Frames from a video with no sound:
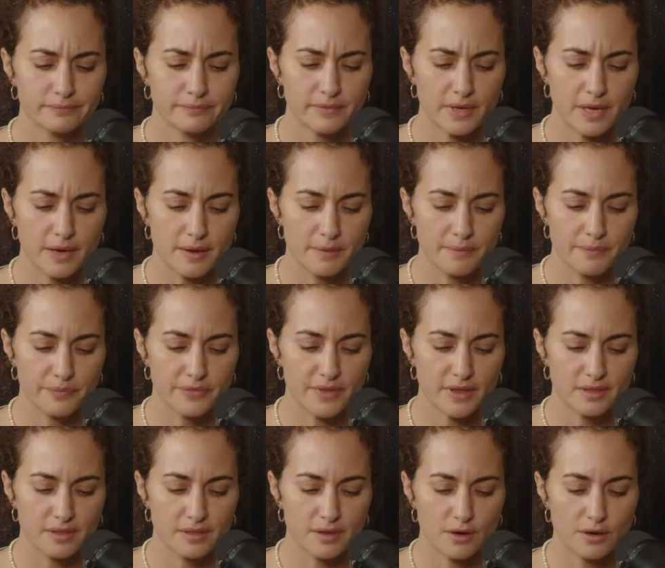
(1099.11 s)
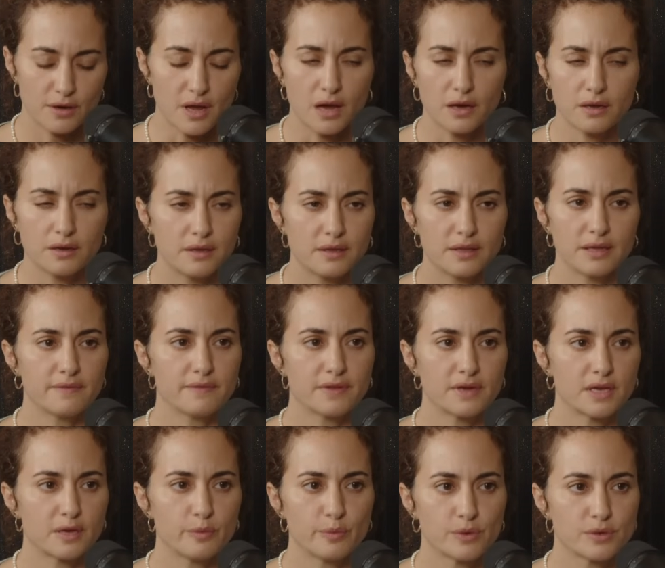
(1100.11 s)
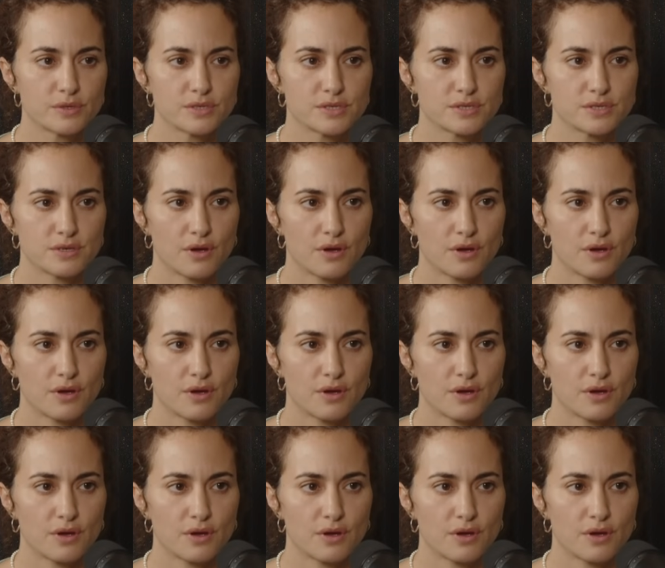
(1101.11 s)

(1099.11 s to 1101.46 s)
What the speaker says: that they're not going to leave the kibbutz